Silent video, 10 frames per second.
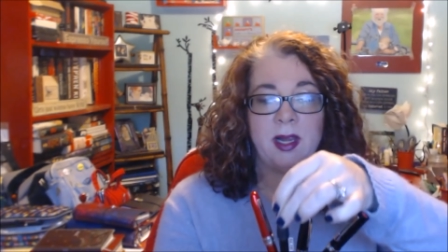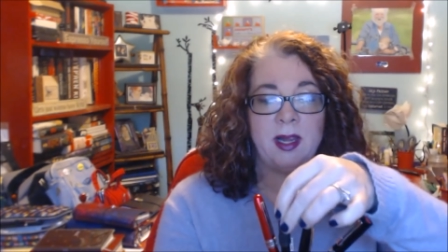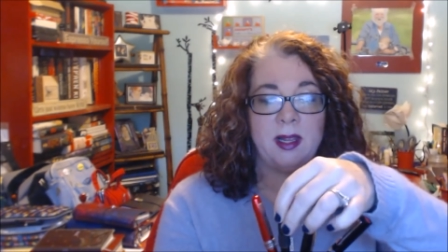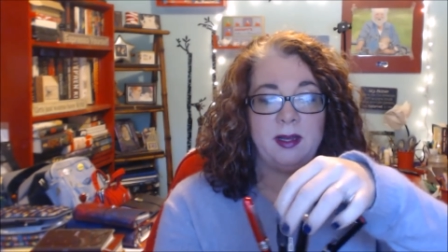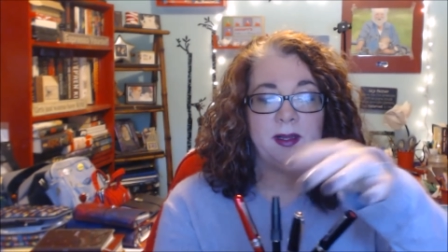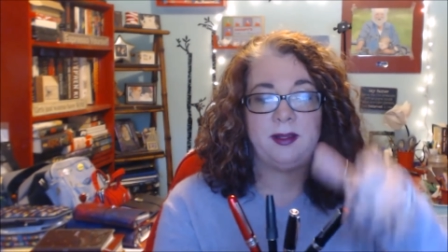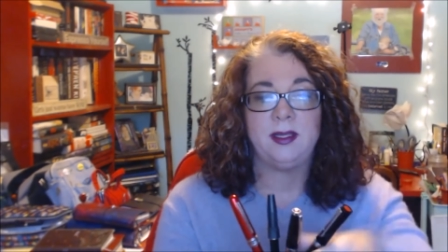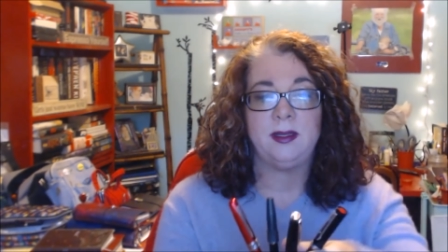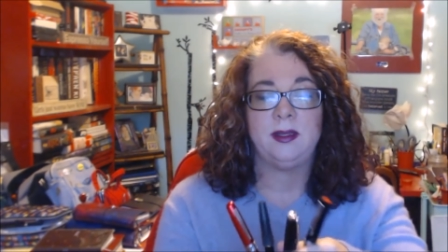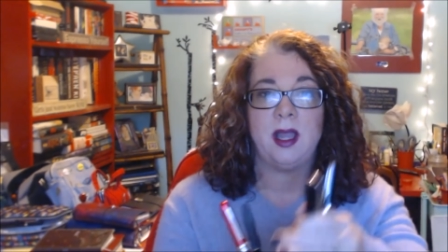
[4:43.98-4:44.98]
And
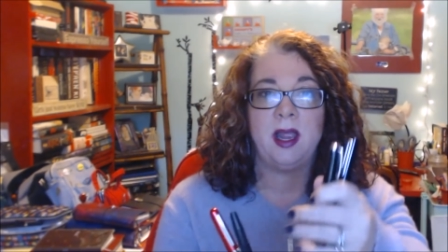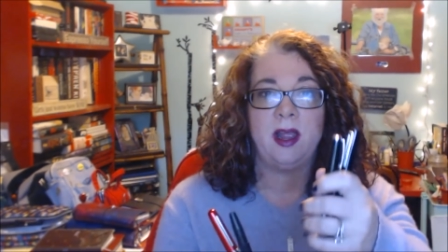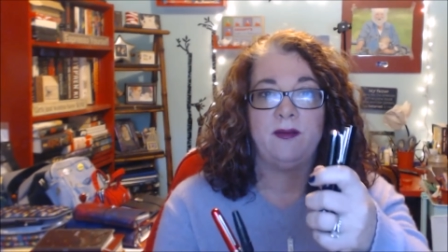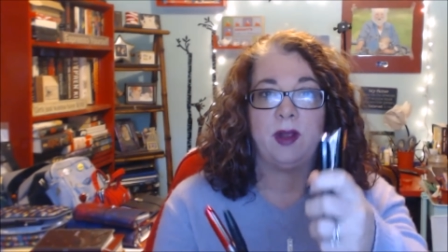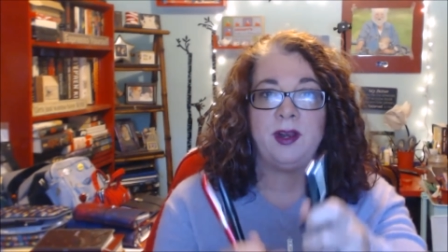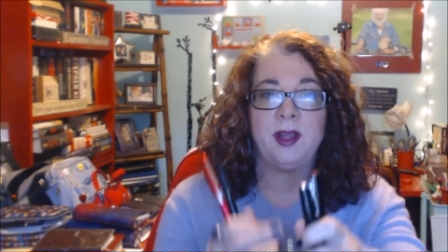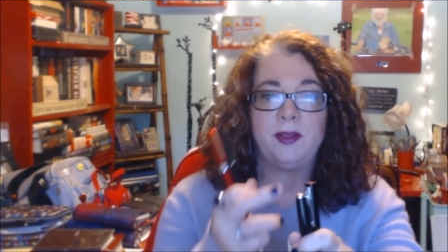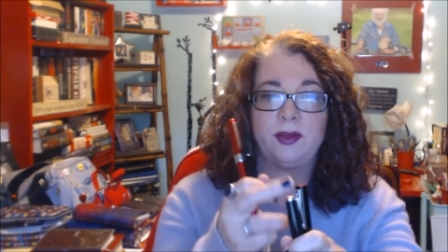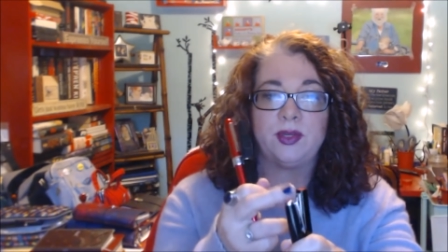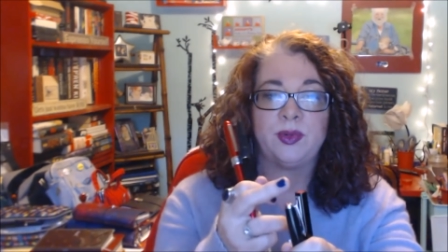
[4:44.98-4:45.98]
then I have
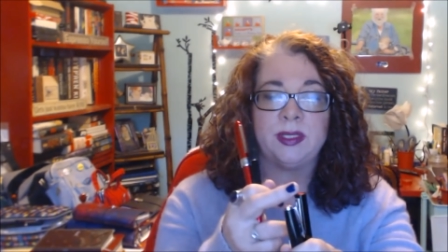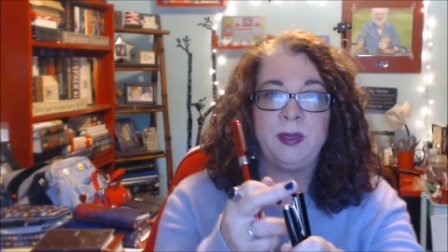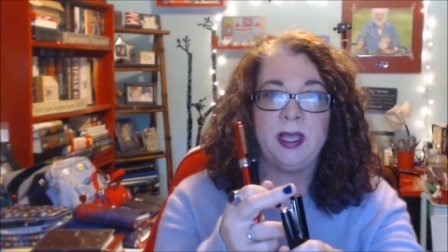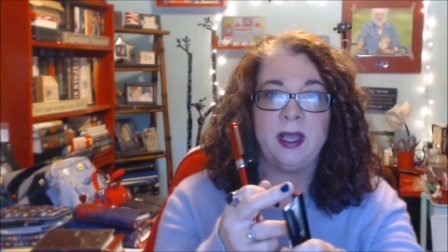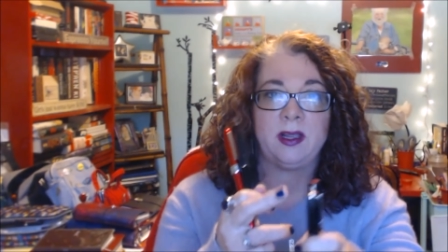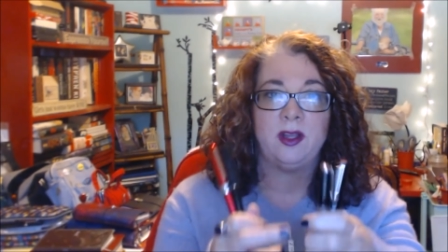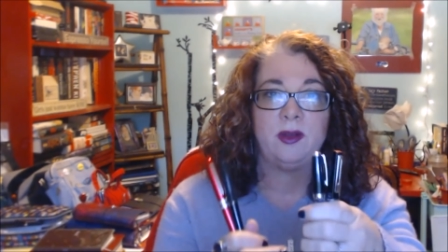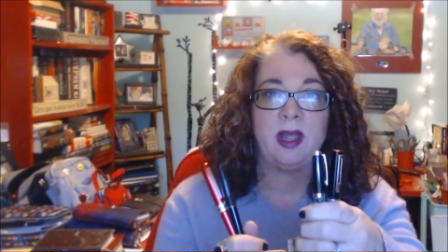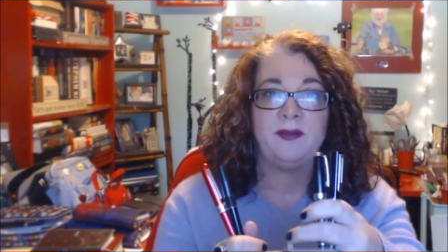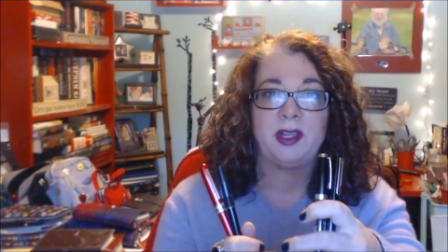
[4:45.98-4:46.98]
another TWSBI
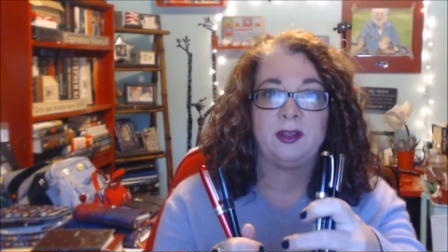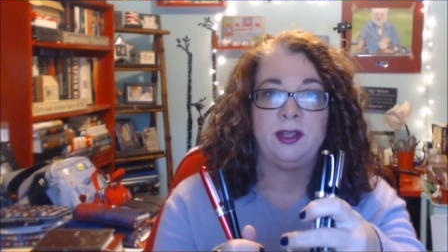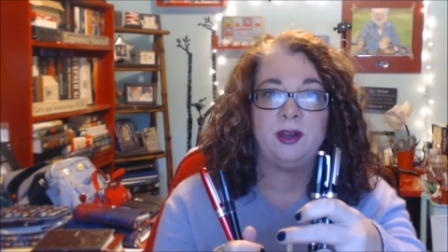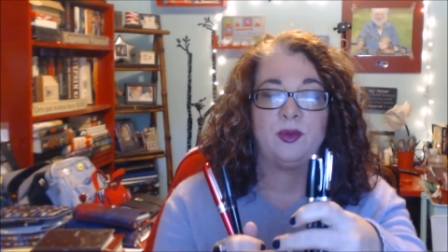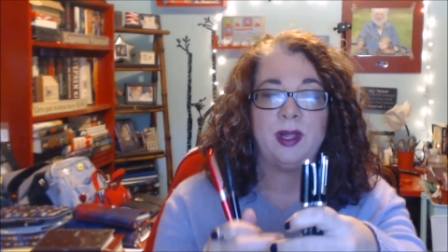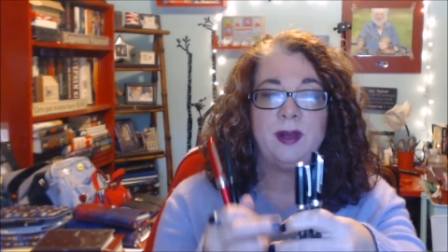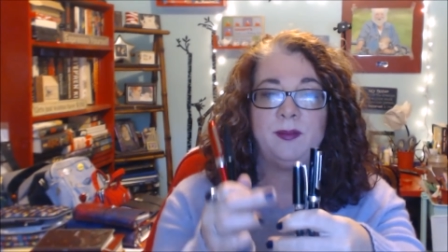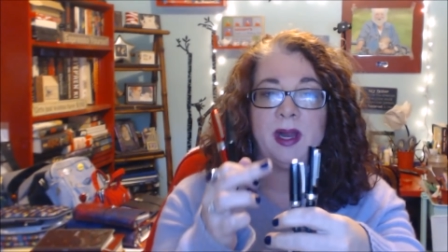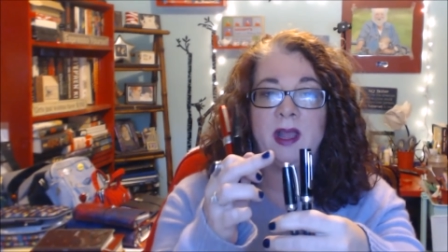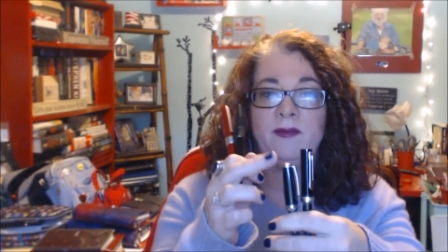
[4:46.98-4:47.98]
Eco. I have the clear
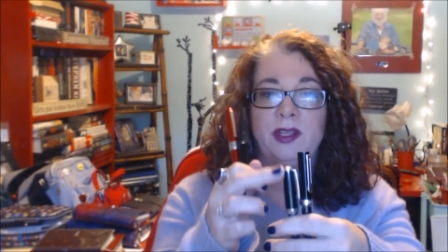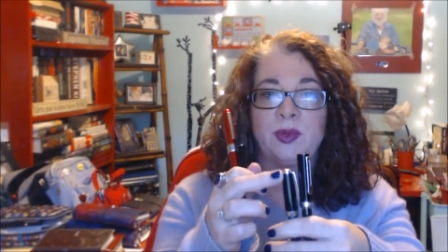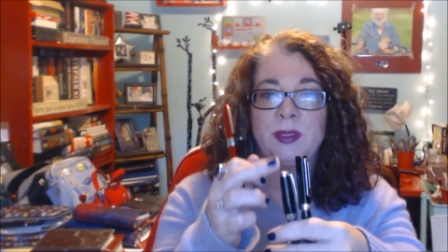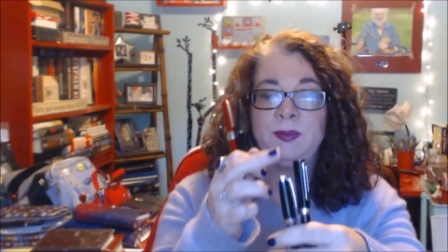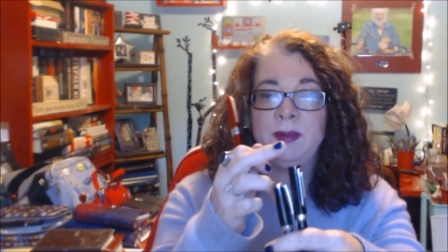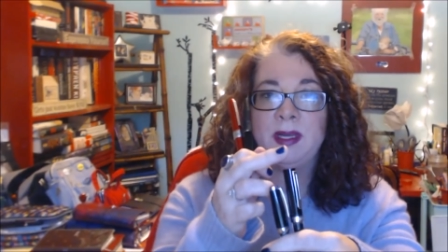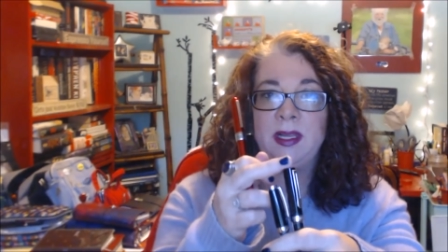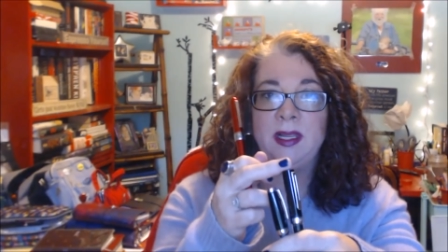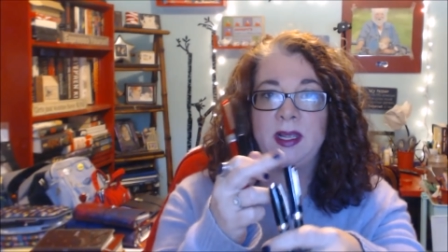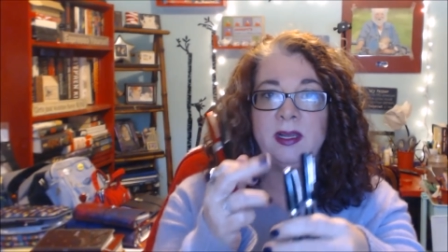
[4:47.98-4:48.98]
one, but I have the TWSBI
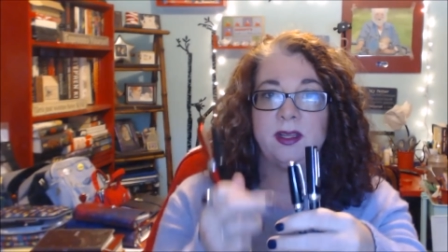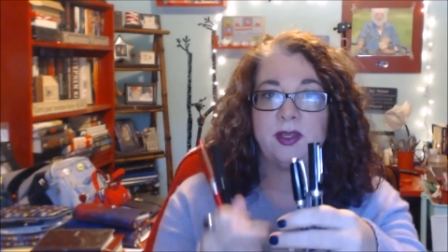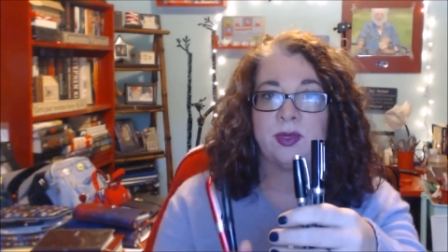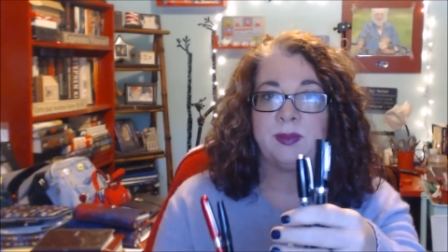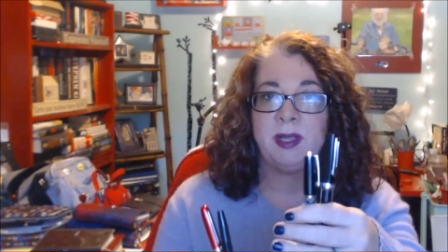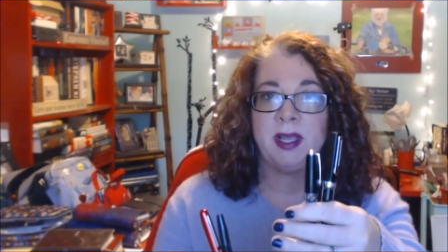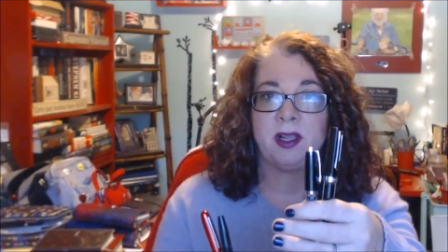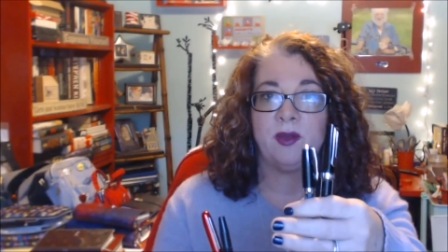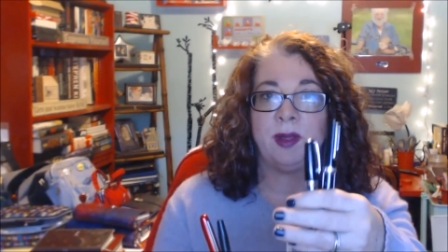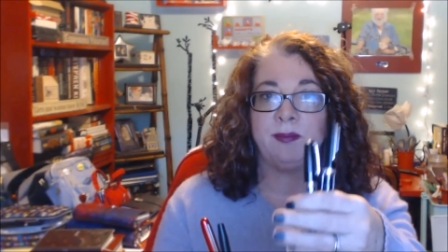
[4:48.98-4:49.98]
Mini and the TWSBI
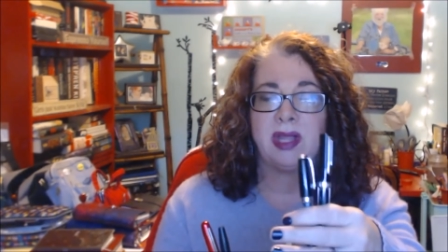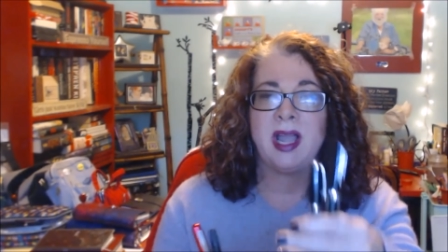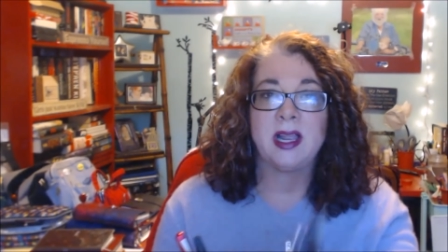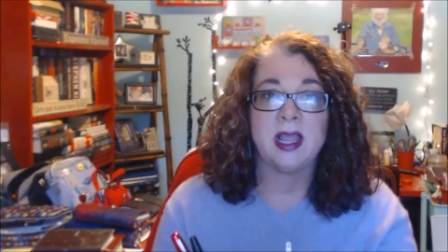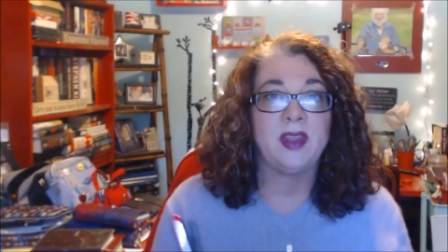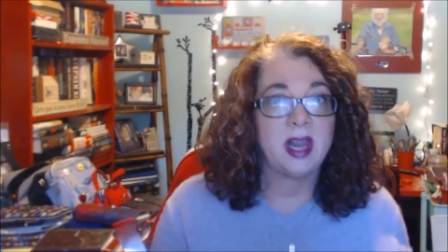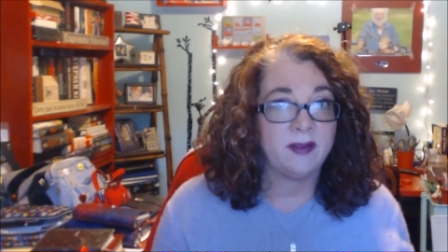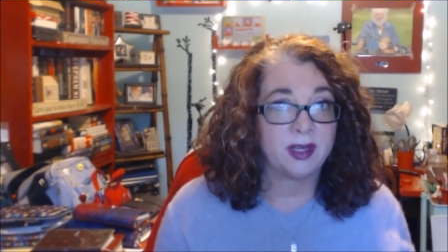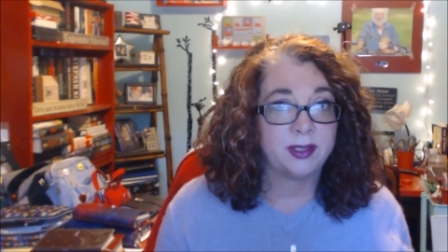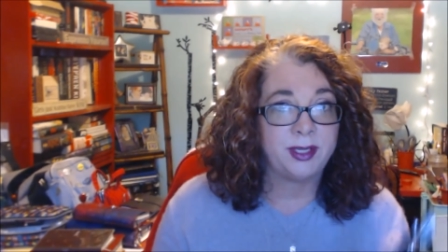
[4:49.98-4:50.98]
Eco in black, and then I
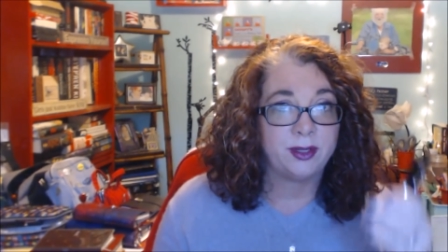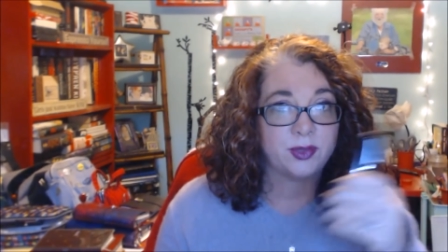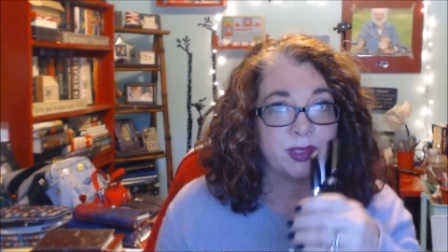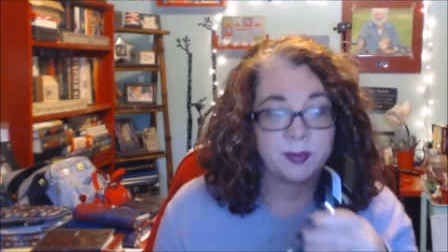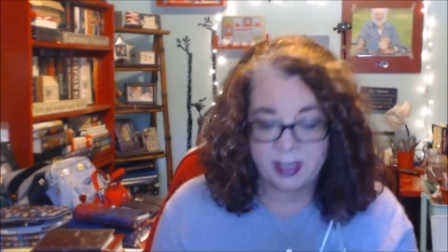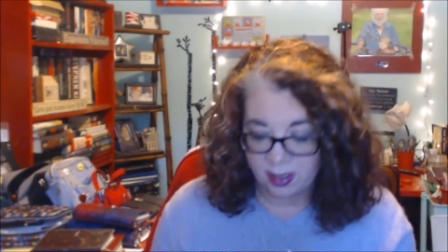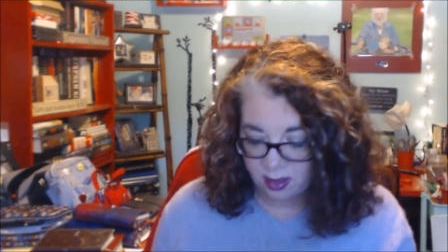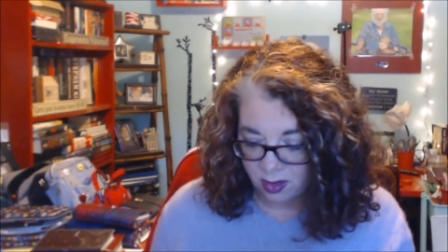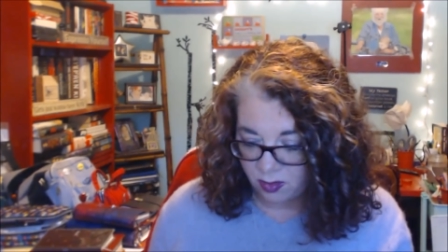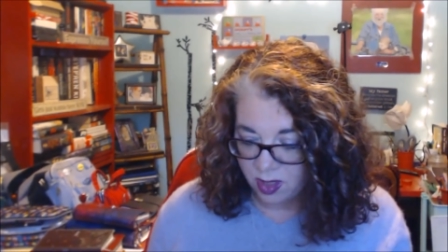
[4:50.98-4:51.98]
have a clear TWSBI
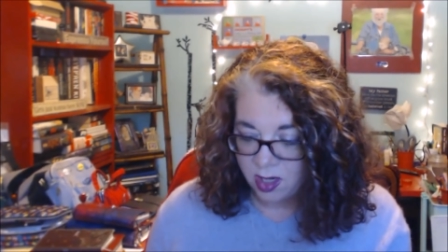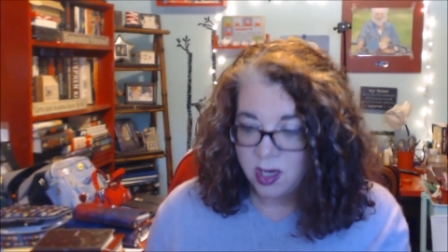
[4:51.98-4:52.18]
Eco.